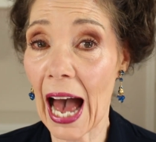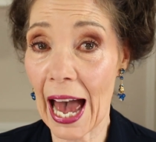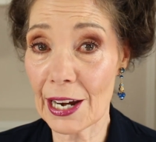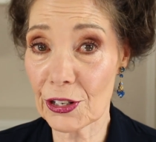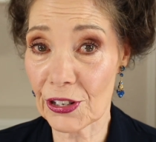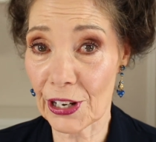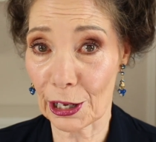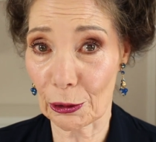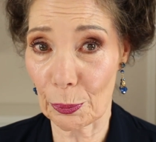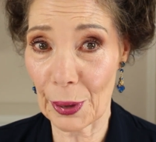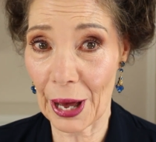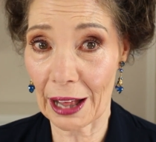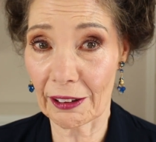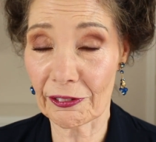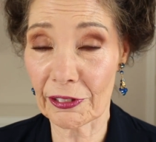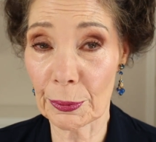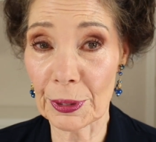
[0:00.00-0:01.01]
eyeshadow
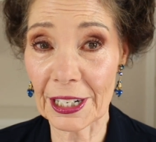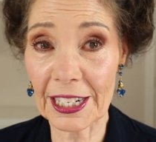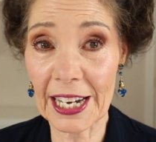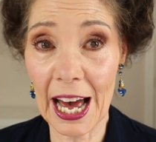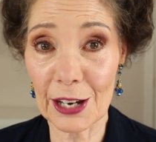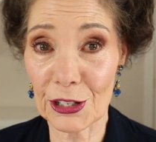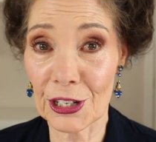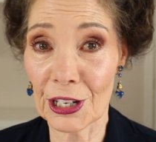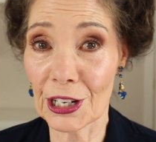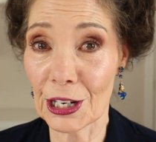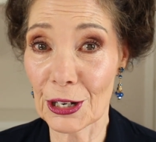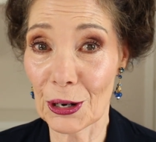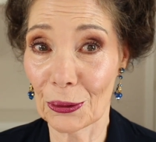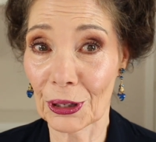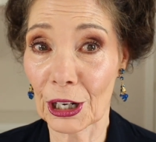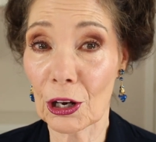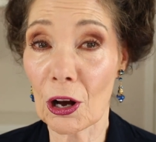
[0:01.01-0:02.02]
palette from Natasha
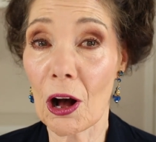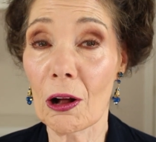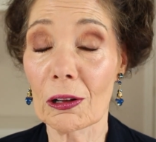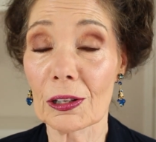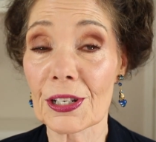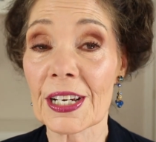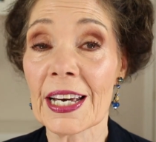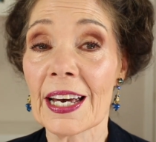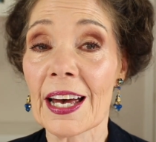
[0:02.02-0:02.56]
Denona called